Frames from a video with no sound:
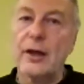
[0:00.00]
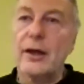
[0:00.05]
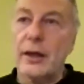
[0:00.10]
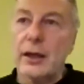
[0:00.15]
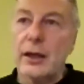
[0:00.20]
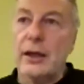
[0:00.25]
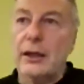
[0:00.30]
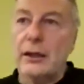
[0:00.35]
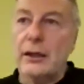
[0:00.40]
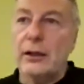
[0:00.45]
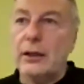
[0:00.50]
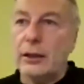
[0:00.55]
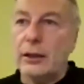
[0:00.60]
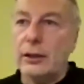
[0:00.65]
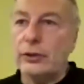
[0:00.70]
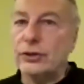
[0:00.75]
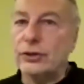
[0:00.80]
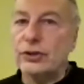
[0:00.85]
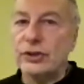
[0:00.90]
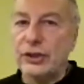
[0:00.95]
in
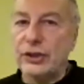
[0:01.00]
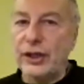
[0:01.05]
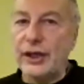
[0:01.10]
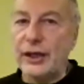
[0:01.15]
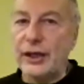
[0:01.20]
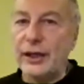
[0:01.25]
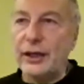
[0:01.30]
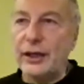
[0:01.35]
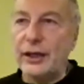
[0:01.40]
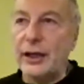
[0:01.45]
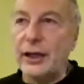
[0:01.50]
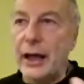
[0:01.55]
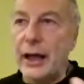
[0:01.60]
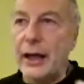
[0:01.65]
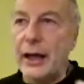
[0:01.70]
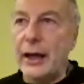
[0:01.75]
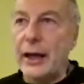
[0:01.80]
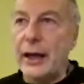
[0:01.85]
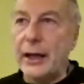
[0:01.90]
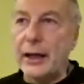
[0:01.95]
each scene,
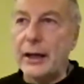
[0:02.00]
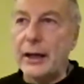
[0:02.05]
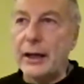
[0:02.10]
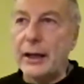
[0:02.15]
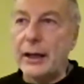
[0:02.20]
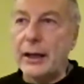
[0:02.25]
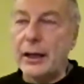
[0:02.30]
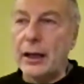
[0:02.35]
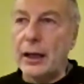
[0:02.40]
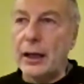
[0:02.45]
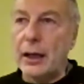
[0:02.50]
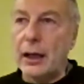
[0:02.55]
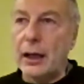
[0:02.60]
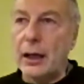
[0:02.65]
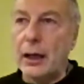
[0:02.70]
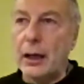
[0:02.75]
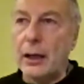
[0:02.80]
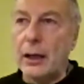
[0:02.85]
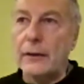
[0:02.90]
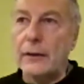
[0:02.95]
and
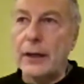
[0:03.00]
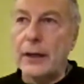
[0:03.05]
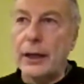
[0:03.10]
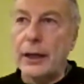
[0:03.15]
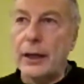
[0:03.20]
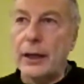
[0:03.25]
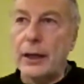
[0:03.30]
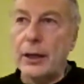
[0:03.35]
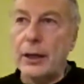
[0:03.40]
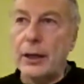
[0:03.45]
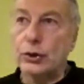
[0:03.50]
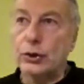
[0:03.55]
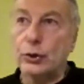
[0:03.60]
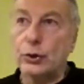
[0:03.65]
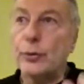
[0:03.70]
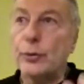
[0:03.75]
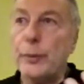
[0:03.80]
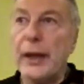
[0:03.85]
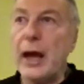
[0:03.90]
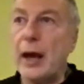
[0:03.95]
they
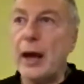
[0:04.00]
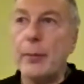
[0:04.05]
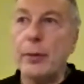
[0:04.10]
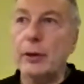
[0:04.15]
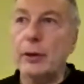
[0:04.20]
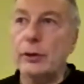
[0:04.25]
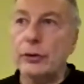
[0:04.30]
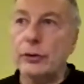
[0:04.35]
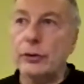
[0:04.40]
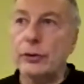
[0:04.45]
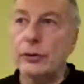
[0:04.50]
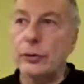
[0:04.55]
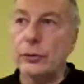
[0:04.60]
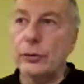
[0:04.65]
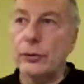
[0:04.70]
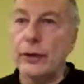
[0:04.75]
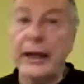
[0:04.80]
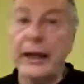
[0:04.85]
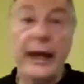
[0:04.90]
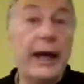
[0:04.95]
should be able
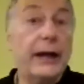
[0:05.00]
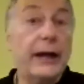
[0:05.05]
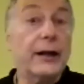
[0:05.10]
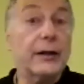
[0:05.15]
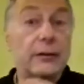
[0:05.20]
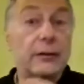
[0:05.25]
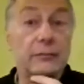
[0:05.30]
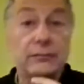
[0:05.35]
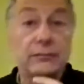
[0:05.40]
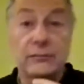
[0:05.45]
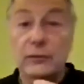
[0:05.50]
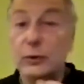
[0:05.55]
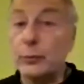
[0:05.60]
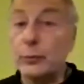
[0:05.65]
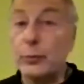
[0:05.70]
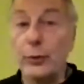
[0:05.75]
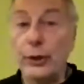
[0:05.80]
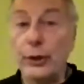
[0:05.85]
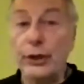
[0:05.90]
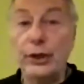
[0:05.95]
to can it,
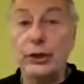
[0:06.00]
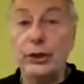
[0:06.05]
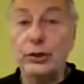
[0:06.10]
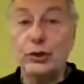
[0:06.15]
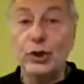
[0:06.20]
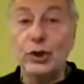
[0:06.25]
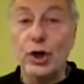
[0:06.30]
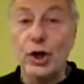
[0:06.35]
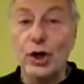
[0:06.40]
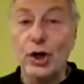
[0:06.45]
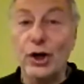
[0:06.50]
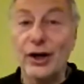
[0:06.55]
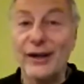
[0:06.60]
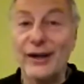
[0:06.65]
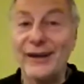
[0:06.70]
put it in a jar,